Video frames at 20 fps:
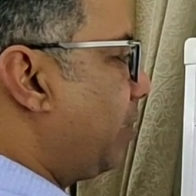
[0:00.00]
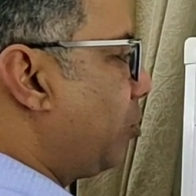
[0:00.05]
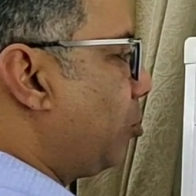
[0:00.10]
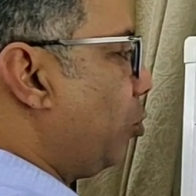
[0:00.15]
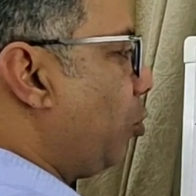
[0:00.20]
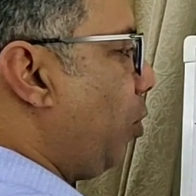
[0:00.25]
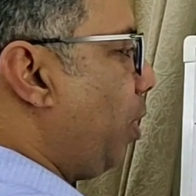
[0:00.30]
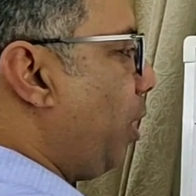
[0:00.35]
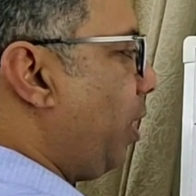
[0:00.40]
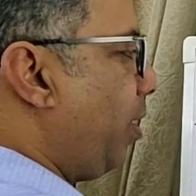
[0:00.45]

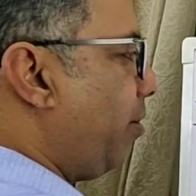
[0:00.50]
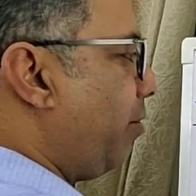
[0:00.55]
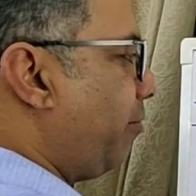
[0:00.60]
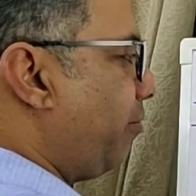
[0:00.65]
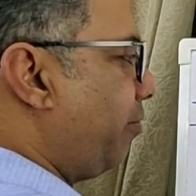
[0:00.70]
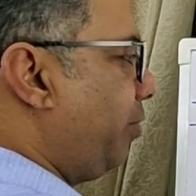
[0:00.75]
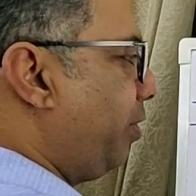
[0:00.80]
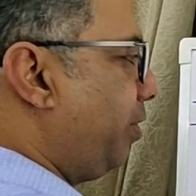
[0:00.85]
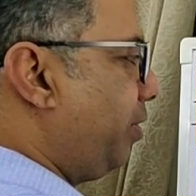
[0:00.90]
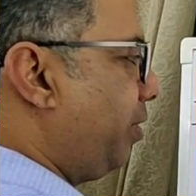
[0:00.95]
square
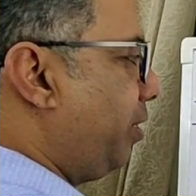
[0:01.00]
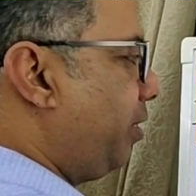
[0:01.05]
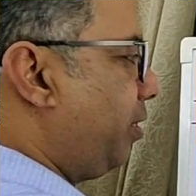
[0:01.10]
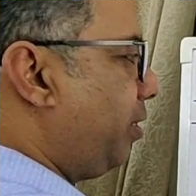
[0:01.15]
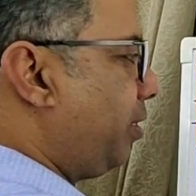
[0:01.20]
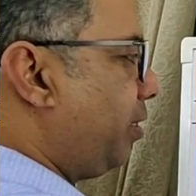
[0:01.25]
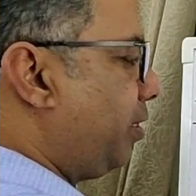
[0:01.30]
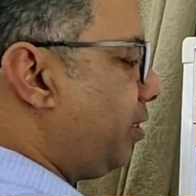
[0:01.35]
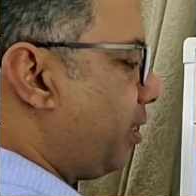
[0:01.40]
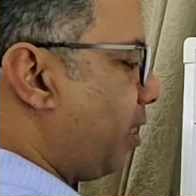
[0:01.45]
of this
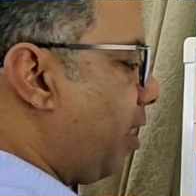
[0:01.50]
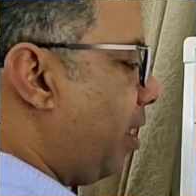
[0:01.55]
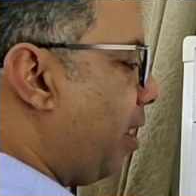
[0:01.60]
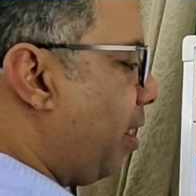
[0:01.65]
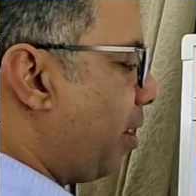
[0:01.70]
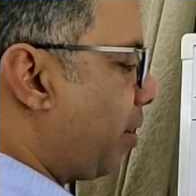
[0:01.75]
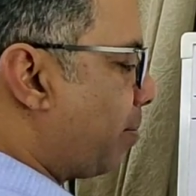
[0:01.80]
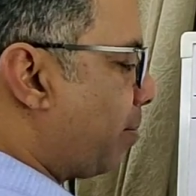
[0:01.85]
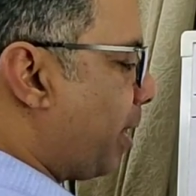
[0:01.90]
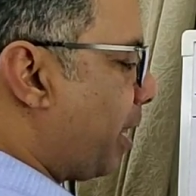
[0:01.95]
distance
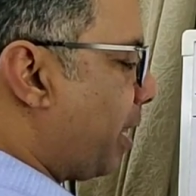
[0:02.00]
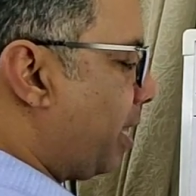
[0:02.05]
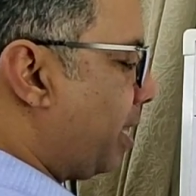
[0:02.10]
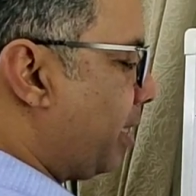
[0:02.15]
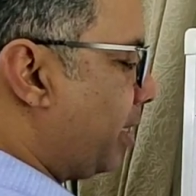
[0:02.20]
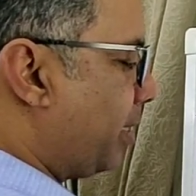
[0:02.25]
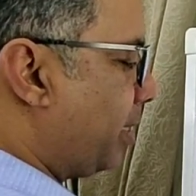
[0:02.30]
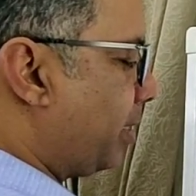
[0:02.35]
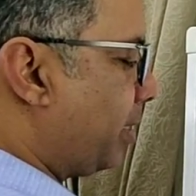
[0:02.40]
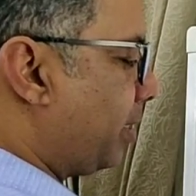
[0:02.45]
r
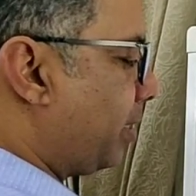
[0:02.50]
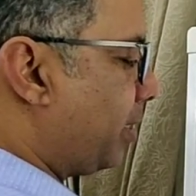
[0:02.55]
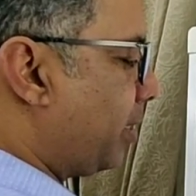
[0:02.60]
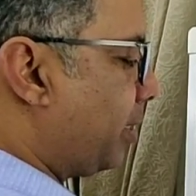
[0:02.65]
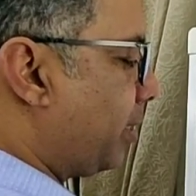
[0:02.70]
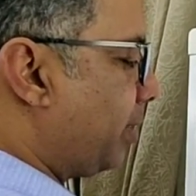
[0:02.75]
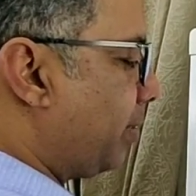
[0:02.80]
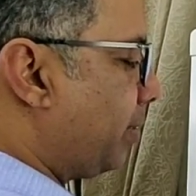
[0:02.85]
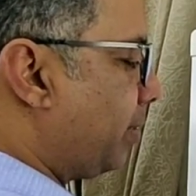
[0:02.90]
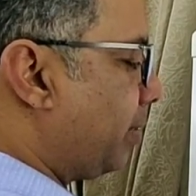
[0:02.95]

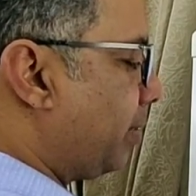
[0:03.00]
minus